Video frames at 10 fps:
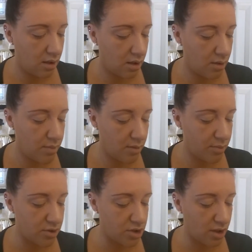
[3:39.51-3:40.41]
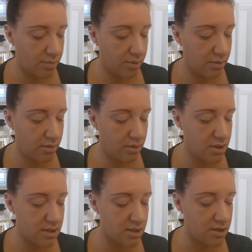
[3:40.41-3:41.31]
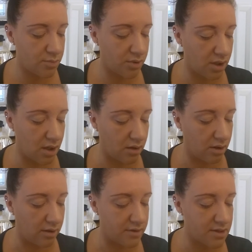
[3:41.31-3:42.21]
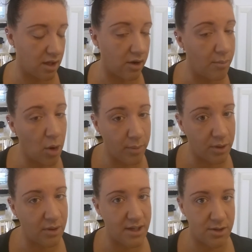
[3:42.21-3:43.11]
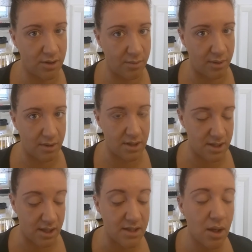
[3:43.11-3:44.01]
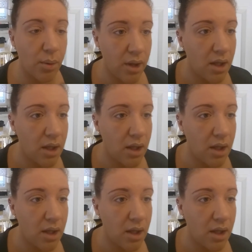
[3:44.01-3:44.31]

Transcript: a little bit of Push Up. This is such a pretty color. I love this color. I'm hoping you guys are going to be able to see this.